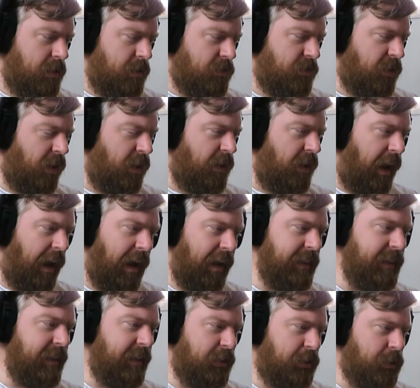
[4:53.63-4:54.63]
So I
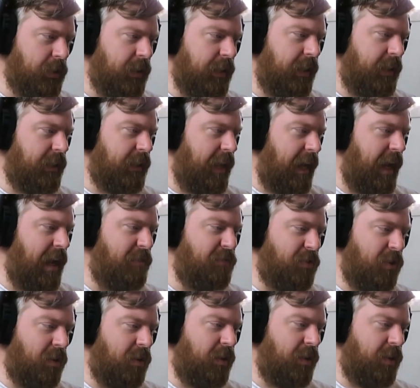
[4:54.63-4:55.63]
literally have
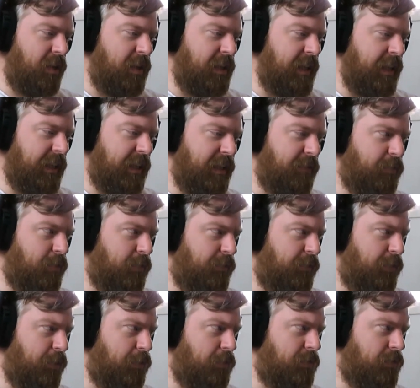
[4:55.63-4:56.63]
not heard a negative
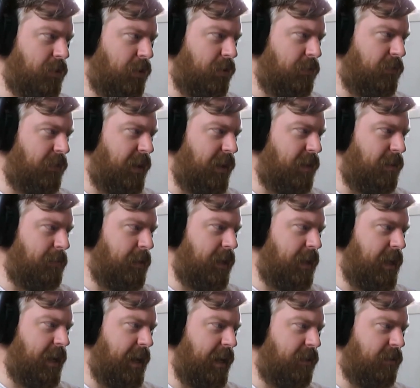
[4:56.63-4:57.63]
review so far about
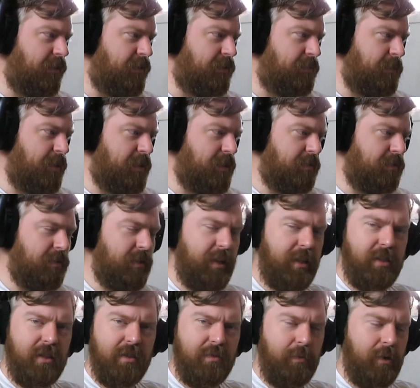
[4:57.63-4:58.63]
Hagrid's Magical
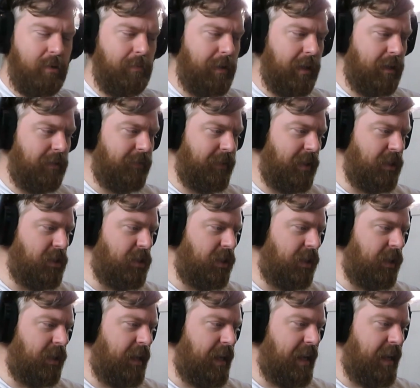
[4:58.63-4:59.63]
Creatures Motorbike
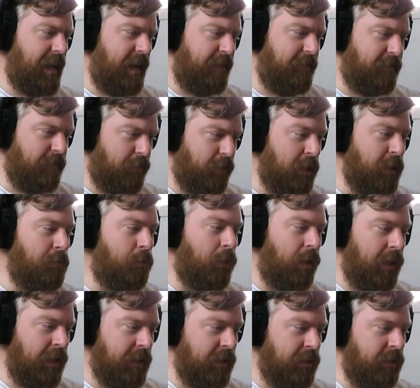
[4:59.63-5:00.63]
Adventure.
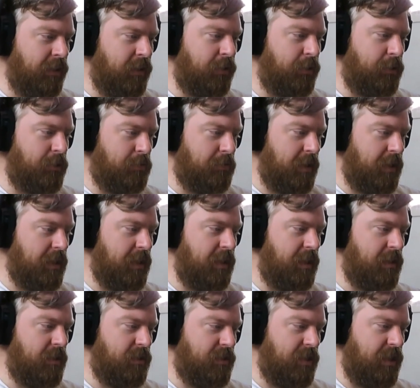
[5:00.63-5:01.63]
Everyone who's ridden
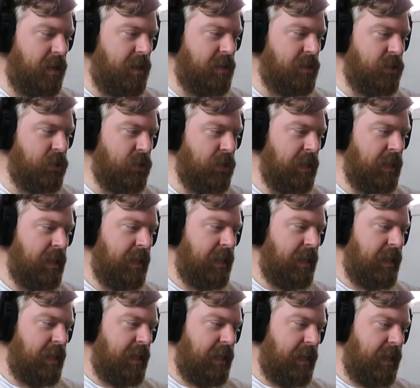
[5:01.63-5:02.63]
it says
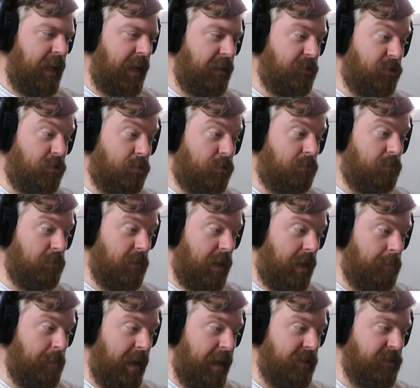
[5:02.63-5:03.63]
it's
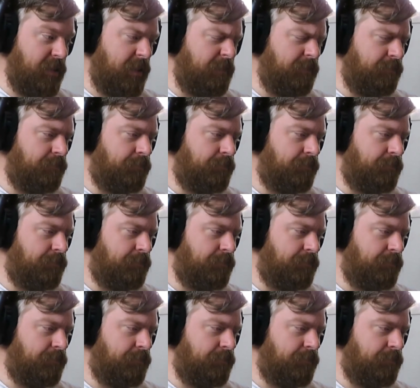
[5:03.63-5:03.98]
amazing.